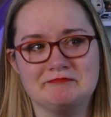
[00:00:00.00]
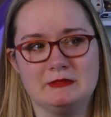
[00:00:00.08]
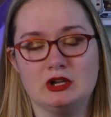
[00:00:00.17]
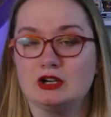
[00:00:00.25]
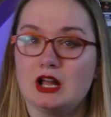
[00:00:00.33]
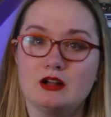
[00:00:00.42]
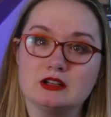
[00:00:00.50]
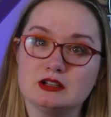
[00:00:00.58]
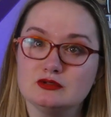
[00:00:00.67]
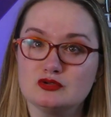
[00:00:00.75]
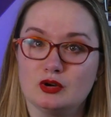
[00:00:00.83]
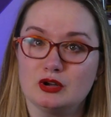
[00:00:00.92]
learn how to
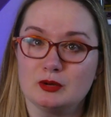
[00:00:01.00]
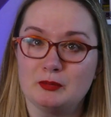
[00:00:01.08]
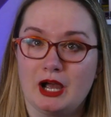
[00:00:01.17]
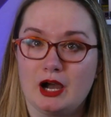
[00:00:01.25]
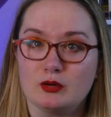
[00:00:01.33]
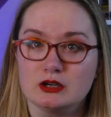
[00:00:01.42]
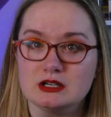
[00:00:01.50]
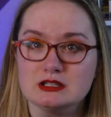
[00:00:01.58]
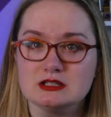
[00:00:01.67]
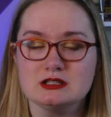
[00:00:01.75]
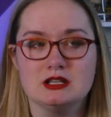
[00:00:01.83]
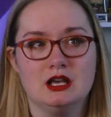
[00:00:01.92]
control her
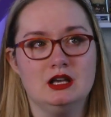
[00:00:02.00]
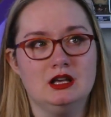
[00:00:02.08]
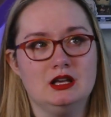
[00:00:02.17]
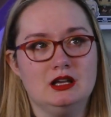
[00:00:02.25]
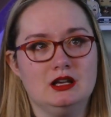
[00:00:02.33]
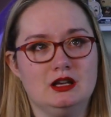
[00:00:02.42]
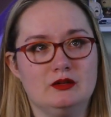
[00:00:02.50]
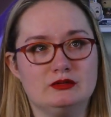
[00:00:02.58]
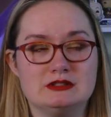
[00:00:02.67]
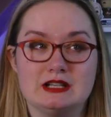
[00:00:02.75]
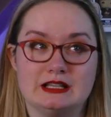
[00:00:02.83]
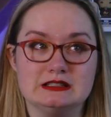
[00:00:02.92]
powers. It
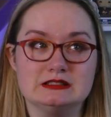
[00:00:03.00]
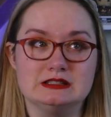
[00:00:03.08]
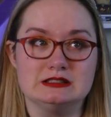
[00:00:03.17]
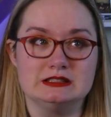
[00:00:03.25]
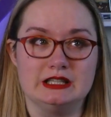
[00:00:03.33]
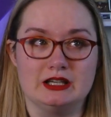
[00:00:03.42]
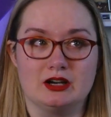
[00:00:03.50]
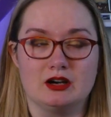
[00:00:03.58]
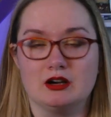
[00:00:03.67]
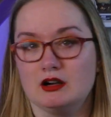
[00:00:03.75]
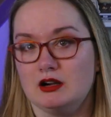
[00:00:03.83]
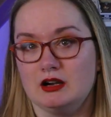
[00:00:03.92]
was nice to see
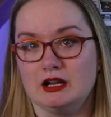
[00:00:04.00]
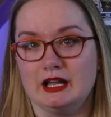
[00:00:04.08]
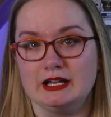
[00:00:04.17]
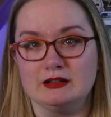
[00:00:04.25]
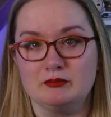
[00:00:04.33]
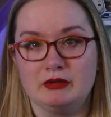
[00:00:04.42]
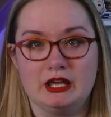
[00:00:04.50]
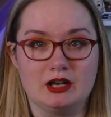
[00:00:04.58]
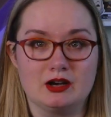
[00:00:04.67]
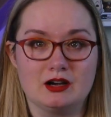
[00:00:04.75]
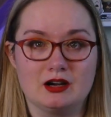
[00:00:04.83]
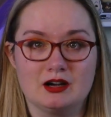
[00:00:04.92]
her and
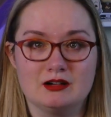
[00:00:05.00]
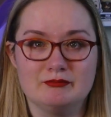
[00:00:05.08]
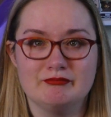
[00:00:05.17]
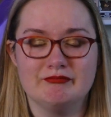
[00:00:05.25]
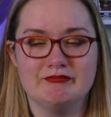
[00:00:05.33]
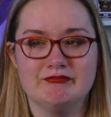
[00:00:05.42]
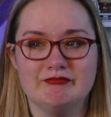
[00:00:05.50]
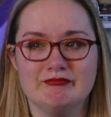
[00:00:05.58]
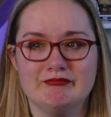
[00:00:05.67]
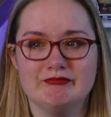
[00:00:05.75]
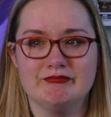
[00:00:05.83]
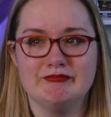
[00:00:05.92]
Peter
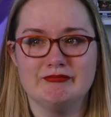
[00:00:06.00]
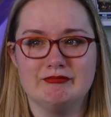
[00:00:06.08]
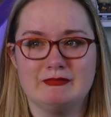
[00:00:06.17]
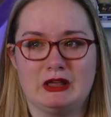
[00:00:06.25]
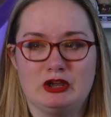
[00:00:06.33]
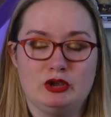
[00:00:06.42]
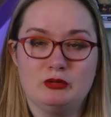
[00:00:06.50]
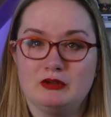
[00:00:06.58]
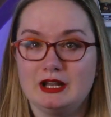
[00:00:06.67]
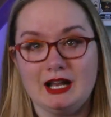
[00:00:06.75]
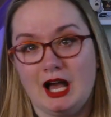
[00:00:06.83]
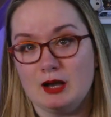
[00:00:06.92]
cute
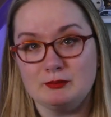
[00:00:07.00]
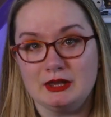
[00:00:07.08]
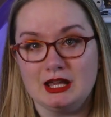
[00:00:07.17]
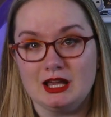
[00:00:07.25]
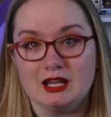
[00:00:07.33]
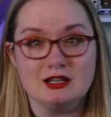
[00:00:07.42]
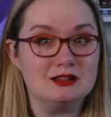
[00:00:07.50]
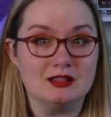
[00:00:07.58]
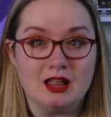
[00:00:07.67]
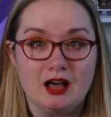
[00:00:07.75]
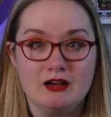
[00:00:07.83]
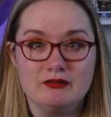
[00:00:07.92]
and happy and in
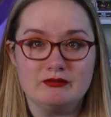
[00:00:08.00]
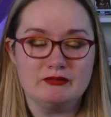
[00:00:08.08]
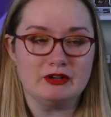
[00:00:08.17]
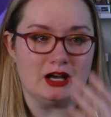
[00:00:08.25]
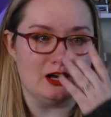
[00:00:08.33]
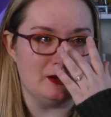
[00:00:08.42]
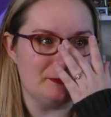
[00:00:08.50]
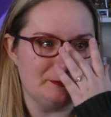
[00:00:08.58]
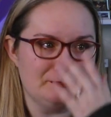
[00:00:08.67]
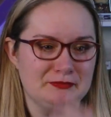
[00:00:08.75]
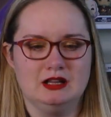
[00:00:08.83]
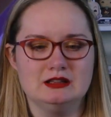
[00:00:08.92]
love. Um,
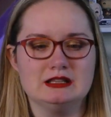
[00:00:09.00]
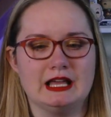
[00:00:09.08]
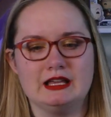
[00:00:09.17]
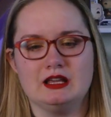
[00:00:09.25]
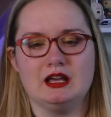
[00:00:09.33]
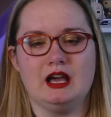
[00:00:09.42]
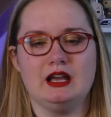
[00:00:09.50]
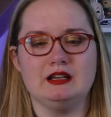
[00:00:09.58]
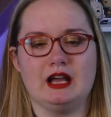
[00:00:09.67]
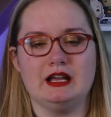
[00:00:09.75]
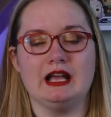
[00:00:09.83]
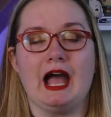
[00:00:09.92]
like I,
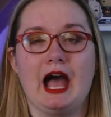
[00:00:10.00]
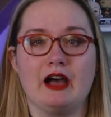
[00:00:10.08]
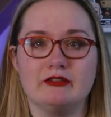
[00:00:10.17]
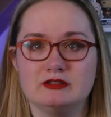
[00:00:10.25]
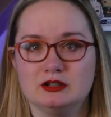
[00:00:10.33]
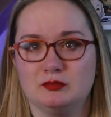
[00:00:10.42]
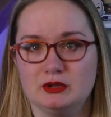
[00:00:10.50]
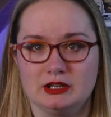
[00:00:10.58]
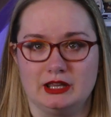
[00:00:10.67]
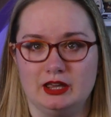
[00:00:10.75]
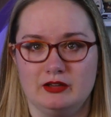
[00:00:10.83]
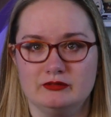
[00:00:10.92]
I have to
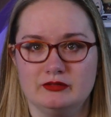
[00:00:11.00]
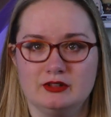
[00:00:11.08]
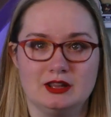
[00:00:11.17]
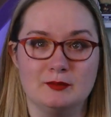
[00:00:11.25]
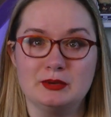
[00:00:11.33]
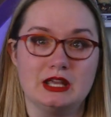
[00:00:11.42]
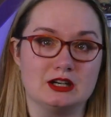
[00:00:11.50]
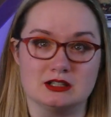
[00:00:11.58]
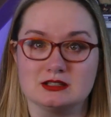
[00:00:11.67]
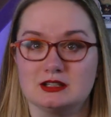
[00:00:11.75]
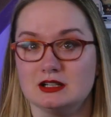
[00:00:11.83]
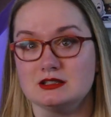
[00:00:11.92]
believe that Peter
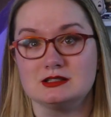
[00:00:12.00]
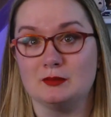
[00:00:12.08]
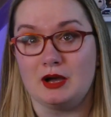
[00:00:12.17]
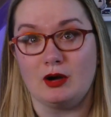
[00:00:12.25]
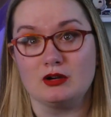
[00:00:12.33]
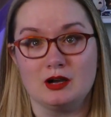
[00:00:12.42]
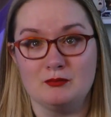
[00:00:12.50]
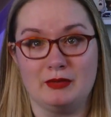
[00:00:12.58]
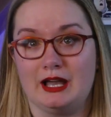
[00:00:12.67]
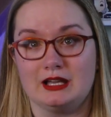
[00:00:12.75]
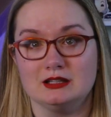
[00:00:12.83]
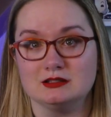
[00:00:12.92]
is gonna somehow come
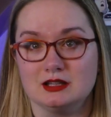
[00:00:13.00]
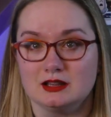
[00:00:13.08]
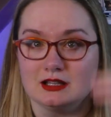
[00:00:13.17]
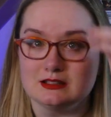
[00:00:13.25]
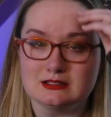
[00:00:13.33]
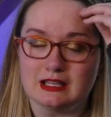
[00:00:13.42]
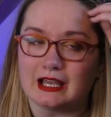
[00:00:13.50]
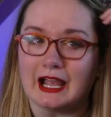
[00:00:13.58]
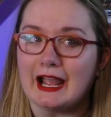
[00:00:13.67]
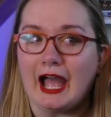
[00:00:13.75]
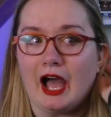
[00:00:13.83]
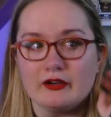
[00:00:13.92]
back into this. Like I
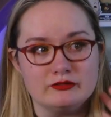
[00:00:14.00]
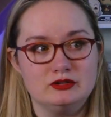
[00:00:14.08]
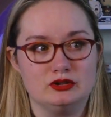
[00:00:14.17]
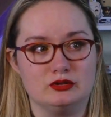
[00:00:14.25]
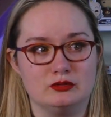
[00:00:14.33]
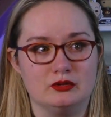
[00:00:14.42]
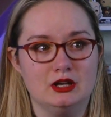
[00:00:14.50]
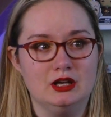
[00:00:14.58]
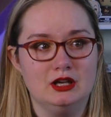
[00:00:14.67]
have to